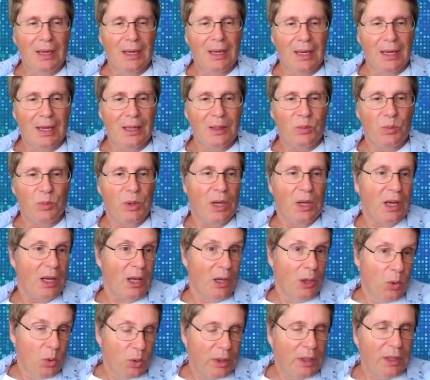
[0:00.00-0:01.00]
and we are
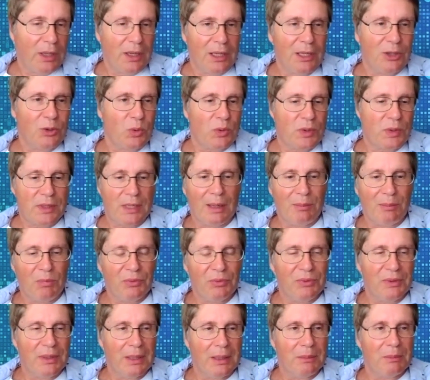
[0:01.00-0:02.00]
looking into some
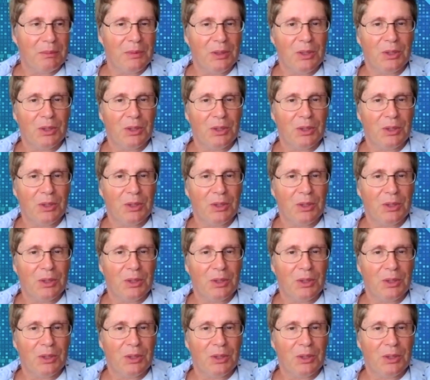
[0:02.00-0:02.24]
of them,